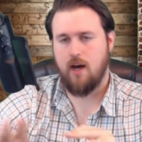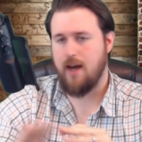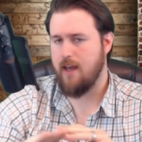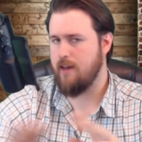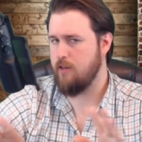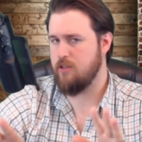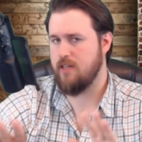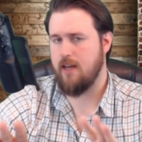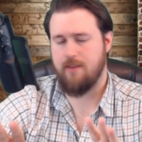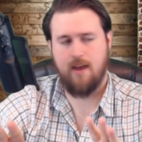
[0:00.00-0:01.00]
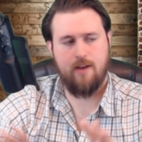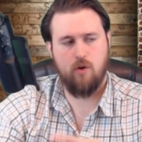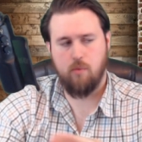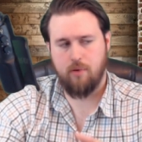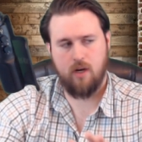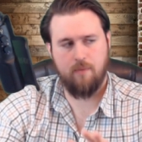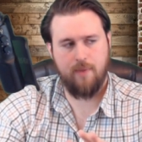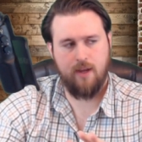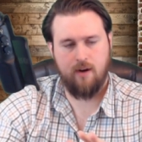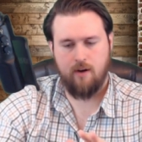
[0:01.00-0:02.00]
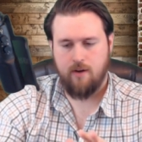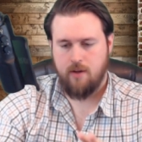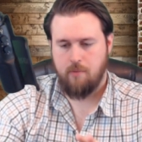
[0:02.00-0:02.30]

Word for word: I understand that, no problem there.